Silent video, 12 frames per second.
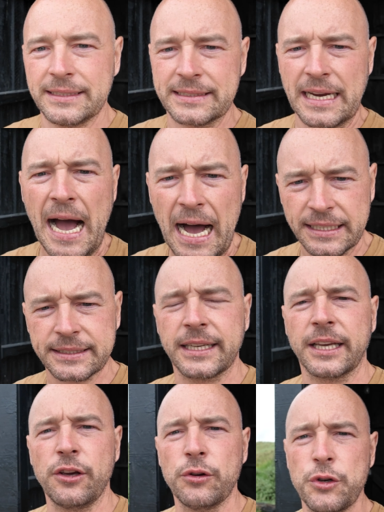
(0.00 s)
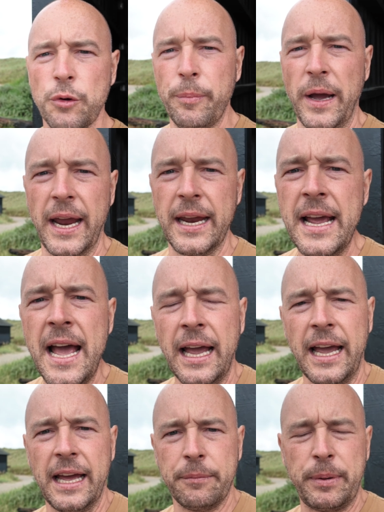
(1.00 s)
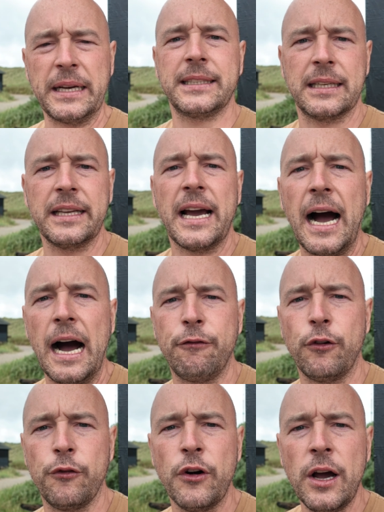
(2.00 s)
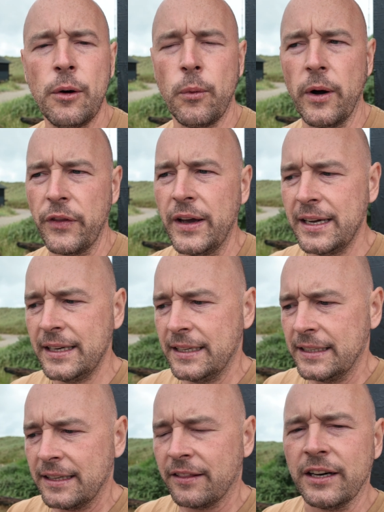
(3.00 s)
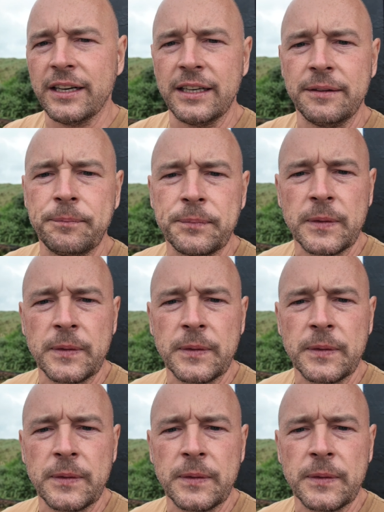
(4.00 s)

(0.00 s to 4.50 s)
is asking you to pay, and basically half of what the